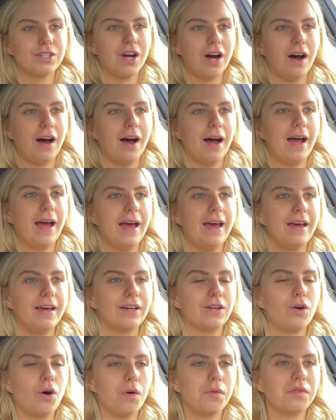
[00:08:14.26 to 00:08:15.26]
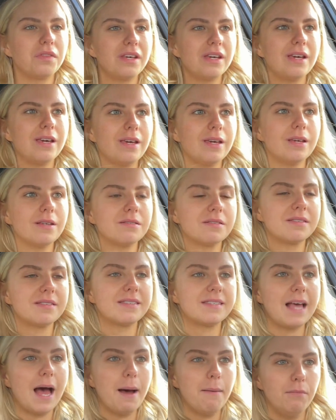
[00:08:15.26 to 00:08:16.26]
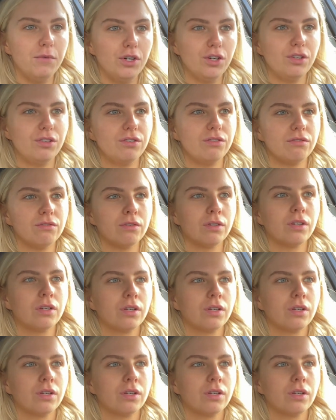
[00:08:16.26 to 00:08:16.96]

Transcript: I got the salmon,